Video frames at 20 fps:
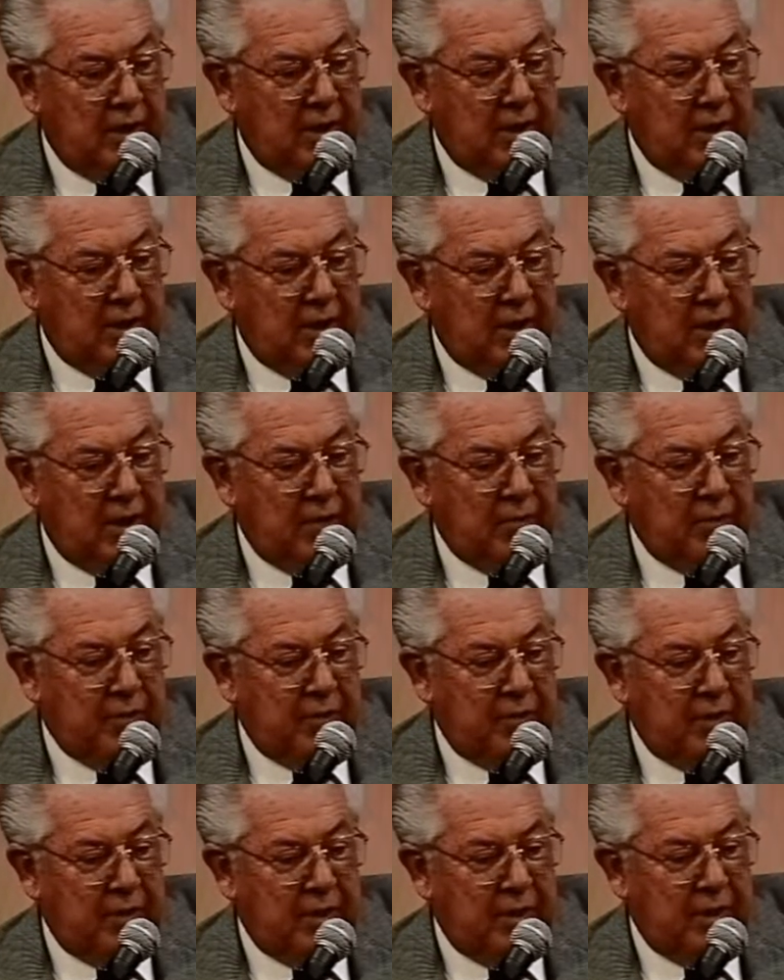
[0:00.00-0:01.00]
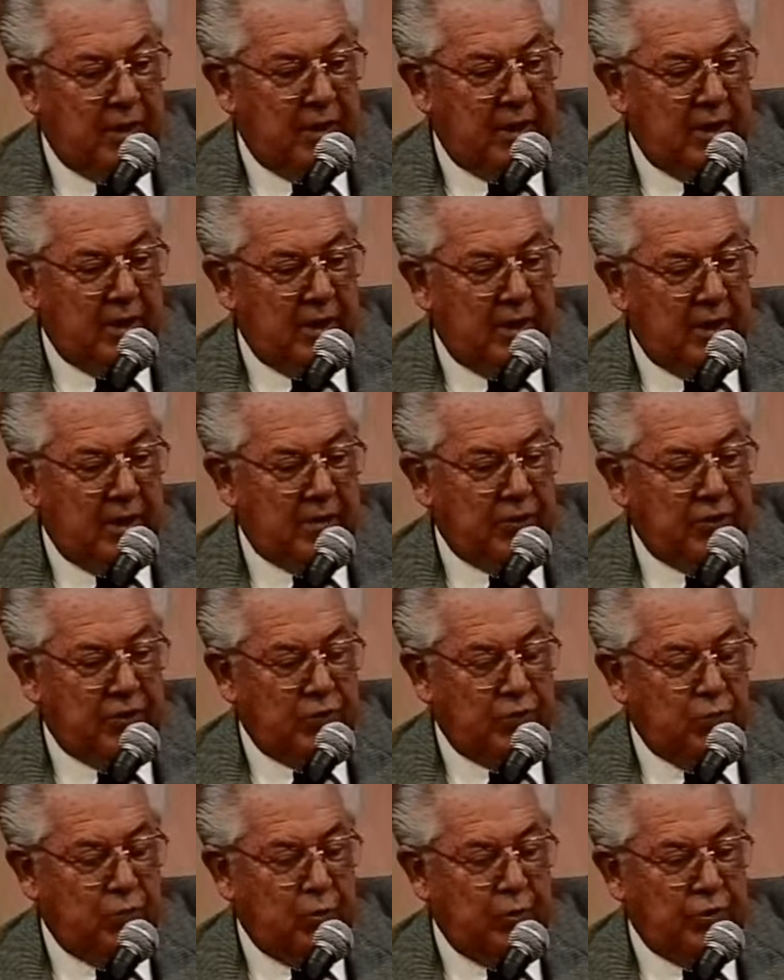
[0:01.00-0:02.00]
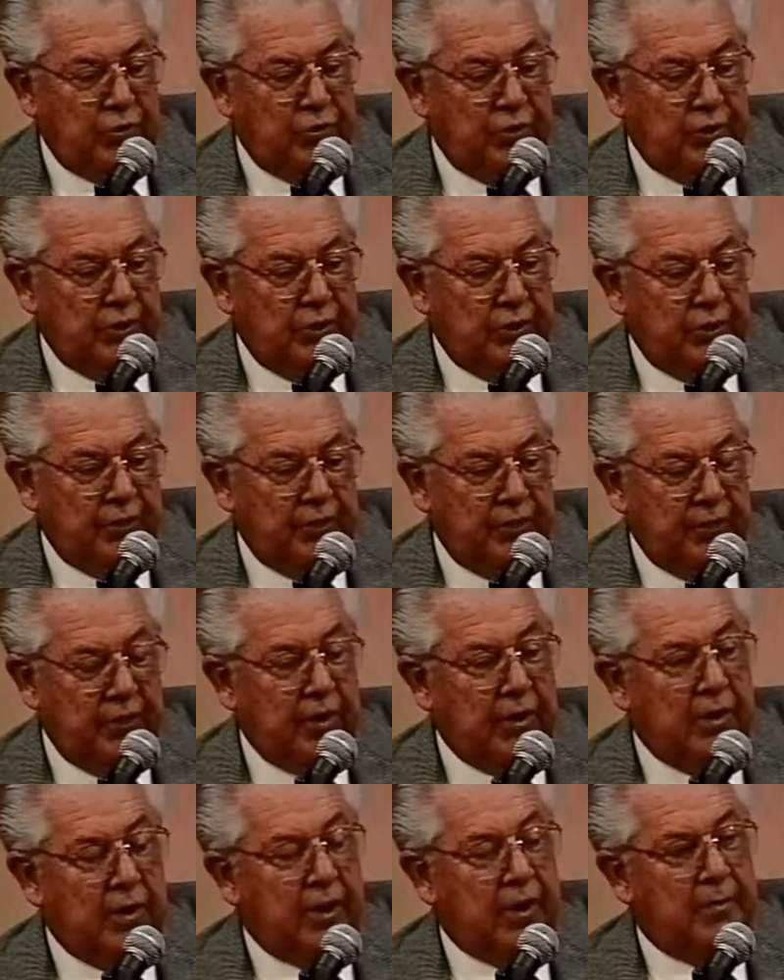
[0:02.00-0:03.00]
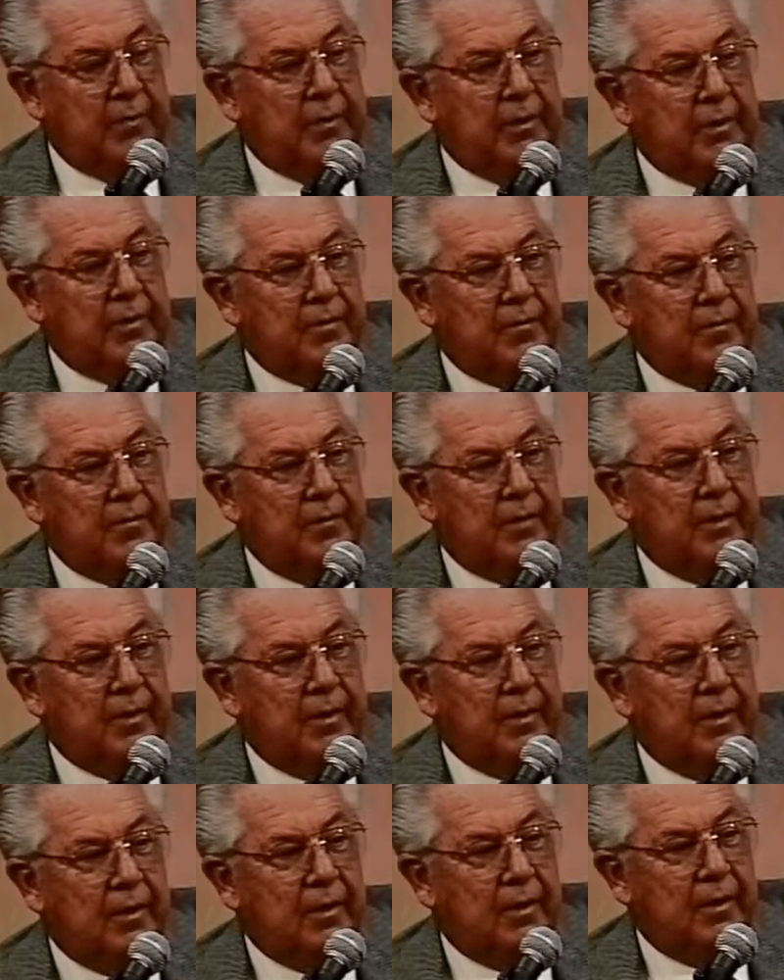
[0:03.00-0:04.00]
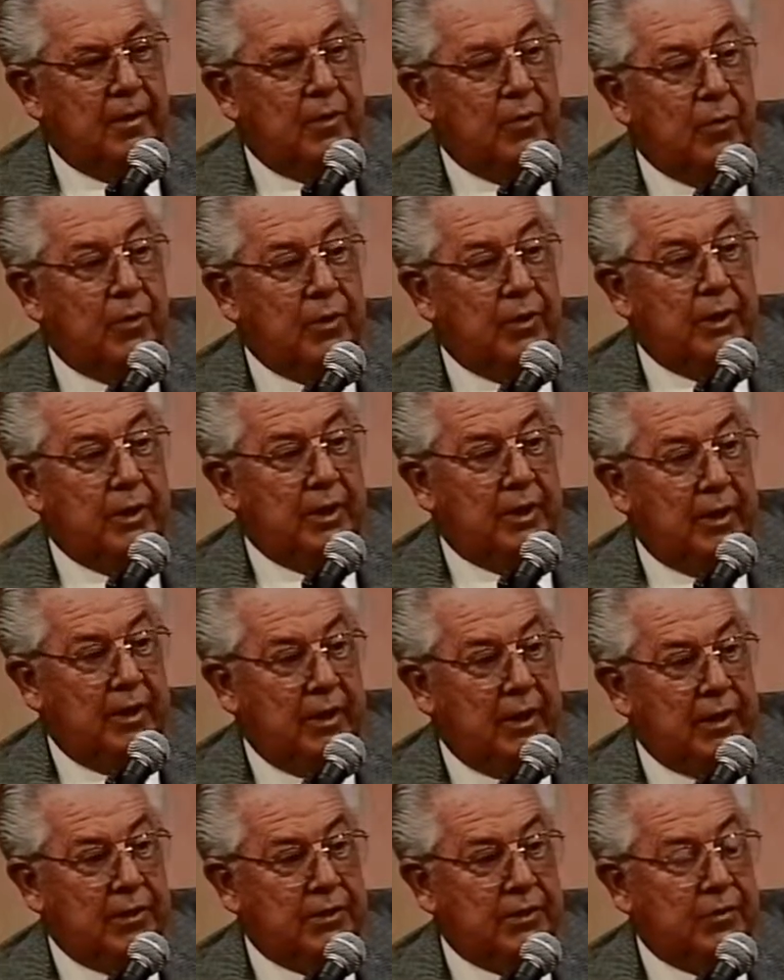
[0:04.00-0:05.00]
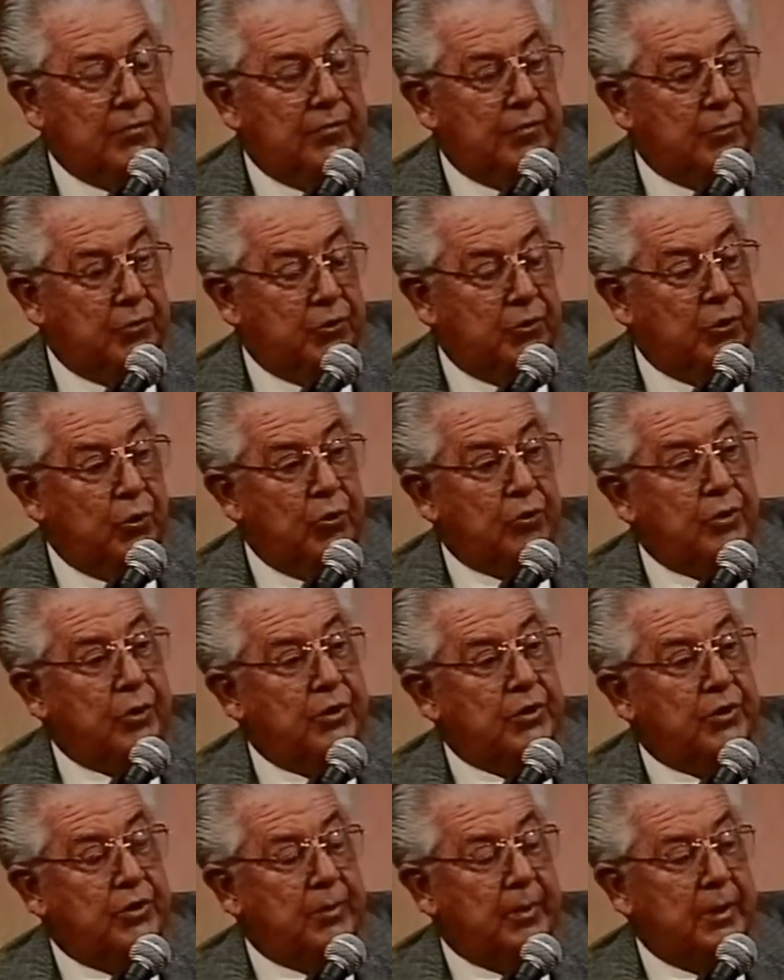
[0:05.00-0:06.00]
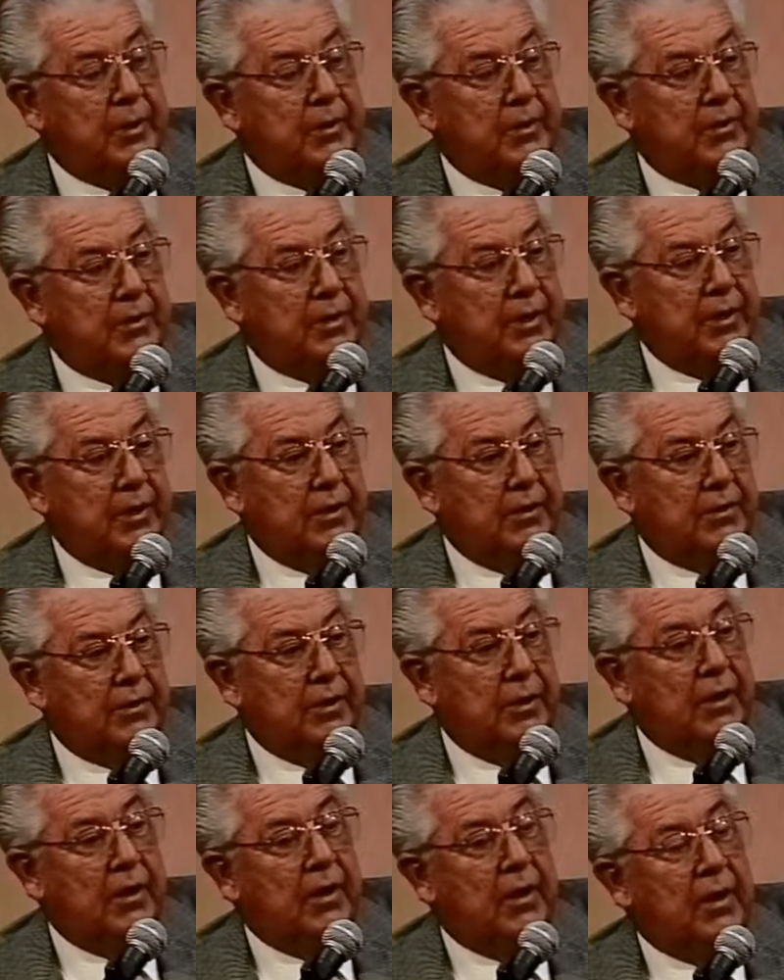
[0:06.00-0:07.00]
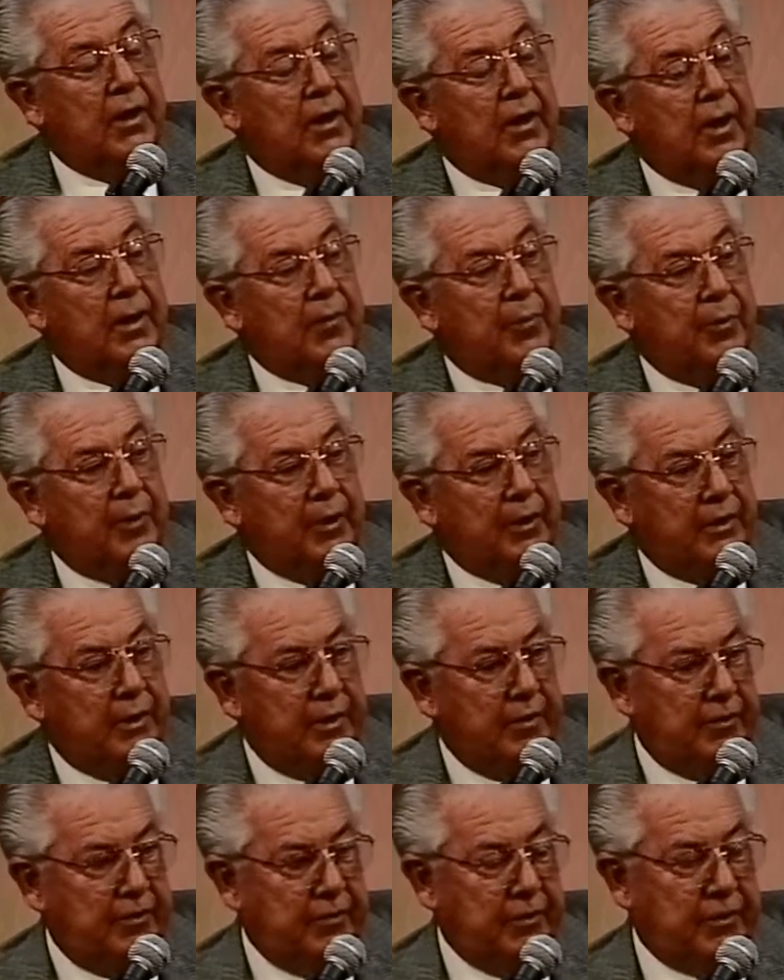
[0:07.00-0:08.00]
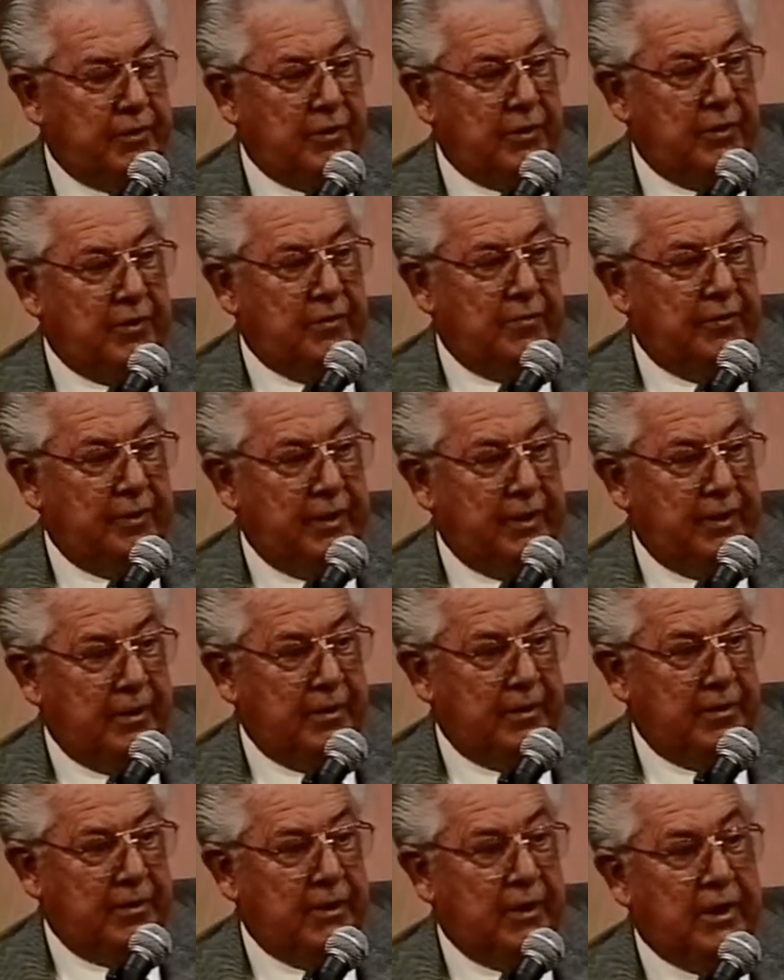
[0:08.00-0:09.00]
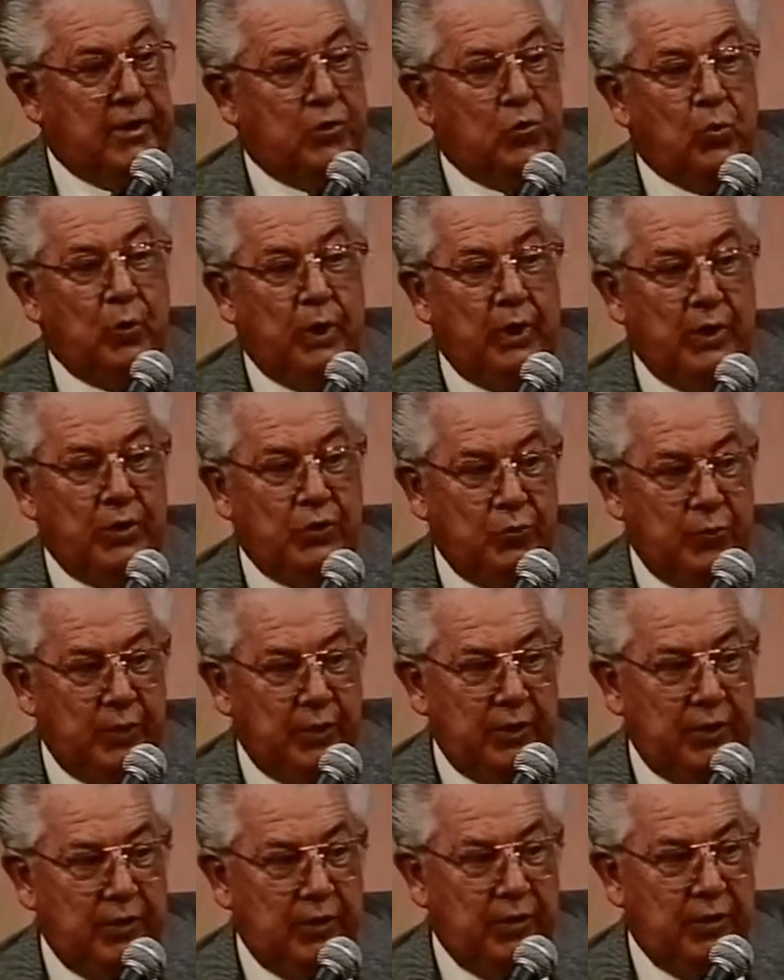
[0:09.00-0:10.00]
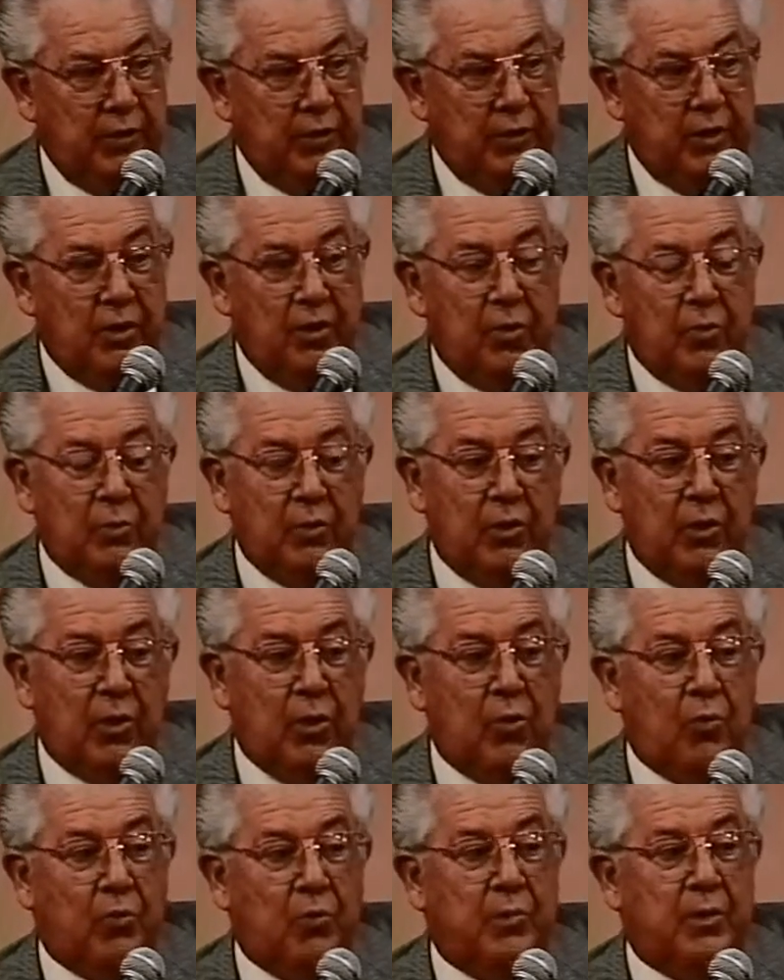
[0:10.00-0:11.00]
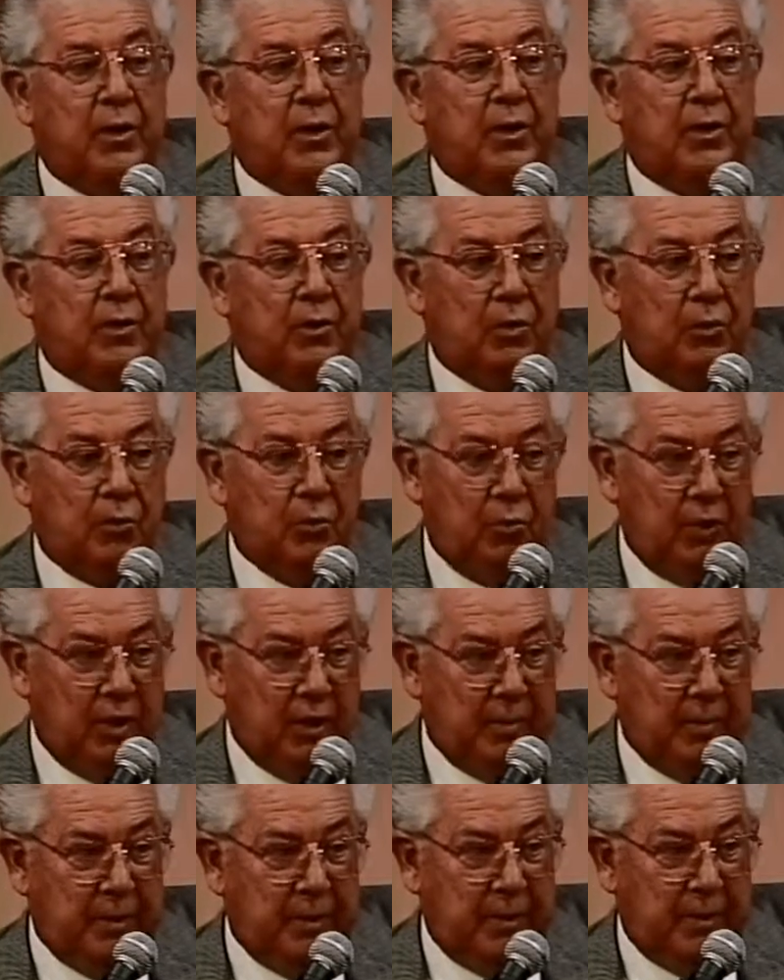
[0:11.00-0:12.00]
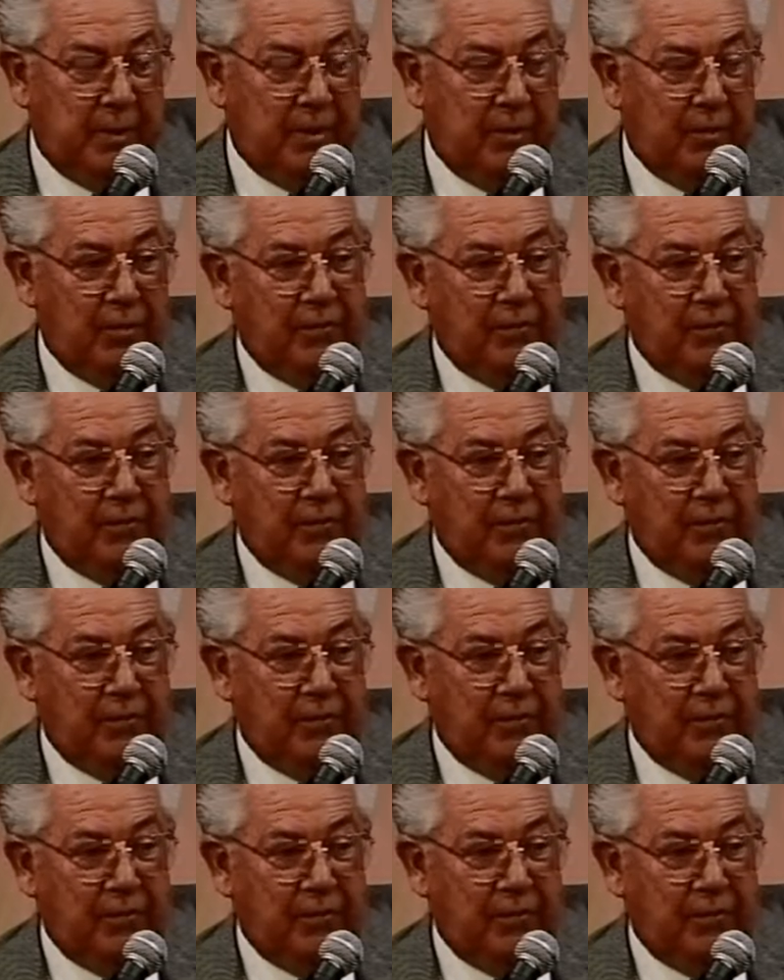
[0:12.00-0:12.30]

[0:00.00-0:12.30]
I would, I just wish that the federal government would take a lesson from Georgia and some other states and operate their fiscal affairs as well as we do. We all would be a whole lot better off.